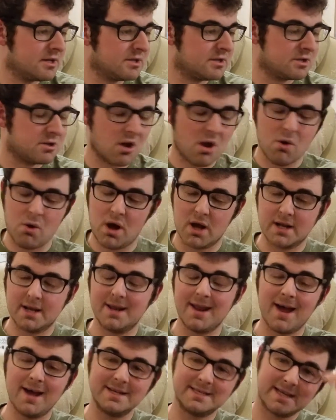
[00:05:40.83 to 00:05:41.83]
So I'd
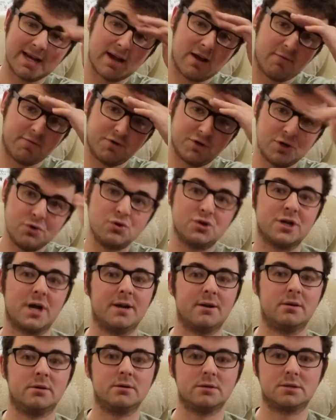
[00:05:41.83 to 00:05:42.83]
like to have two
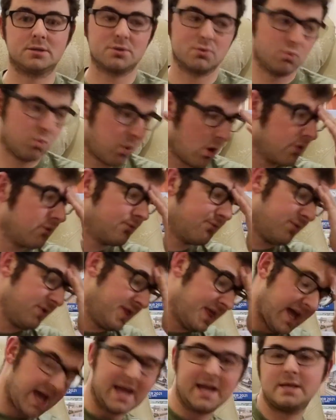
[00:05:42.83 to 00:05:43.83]
channels, one for
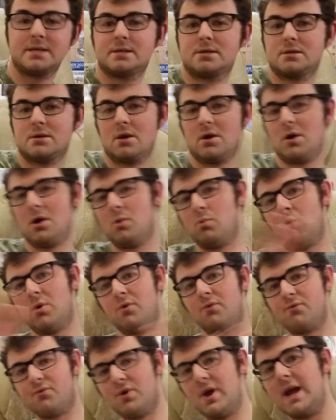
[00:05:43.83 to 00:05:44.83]
this and
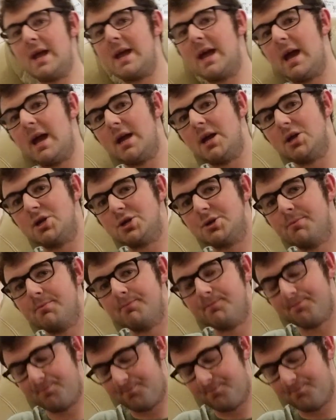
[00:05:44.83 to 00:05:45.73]
one for N-Gage.